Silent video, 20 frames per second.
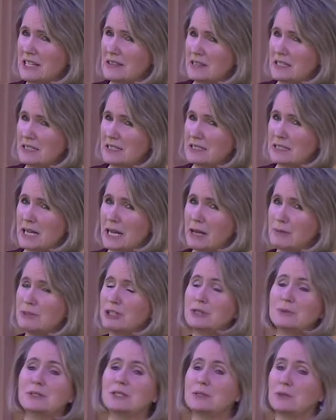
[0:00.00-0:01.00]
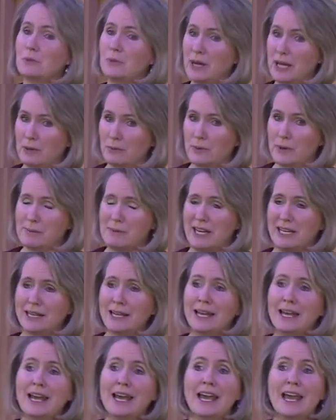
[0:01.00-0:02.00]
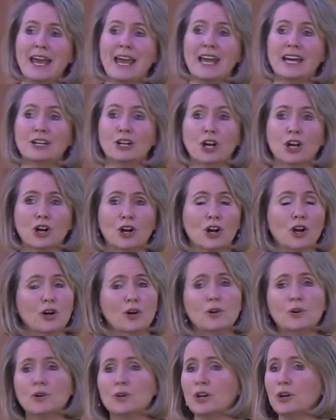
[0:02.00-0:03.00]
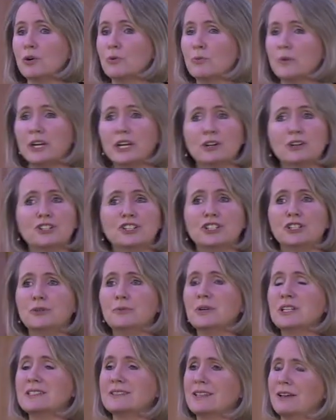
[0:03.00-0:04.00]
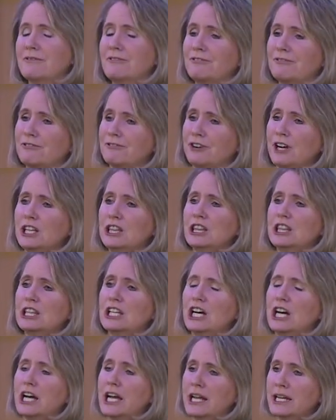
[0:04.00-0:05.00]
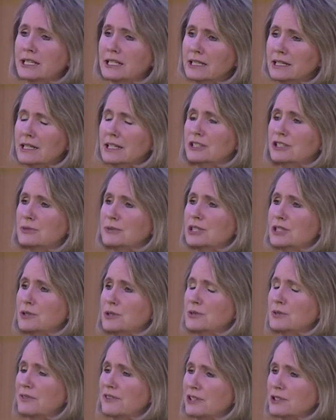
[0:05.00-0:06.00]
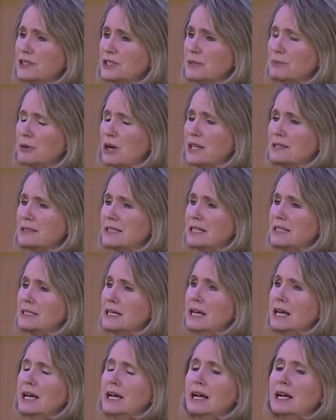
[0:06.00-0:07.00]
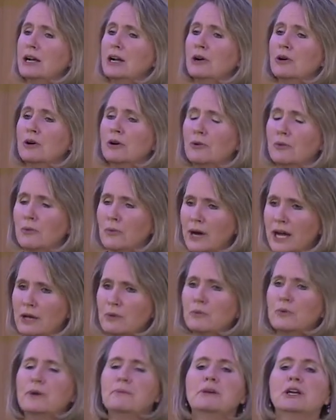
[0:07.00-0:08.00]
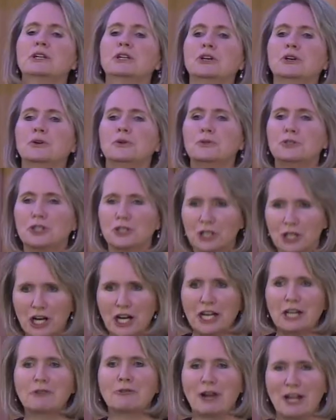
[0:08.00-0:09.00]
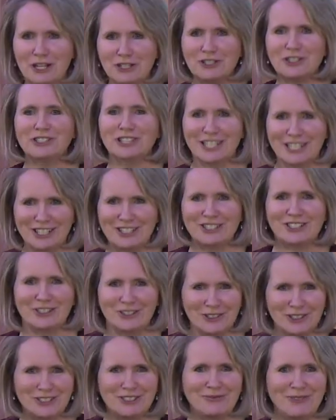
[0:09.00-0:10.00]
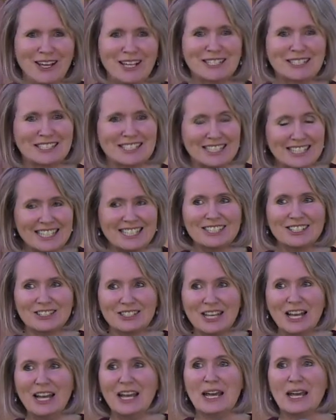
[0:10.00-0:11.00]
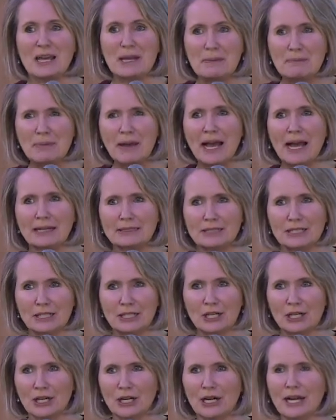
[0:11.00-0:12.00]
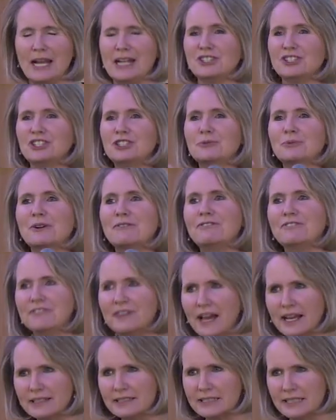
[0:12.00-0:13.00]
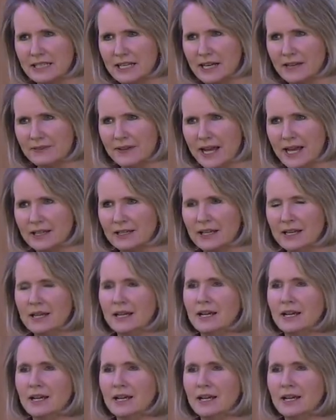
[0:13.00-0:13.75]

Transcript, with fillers: at this time, she was a white woman, and her whole career, she was the front line. She was a university president white woman who took on racial issues because this impacted her and she reflected on that.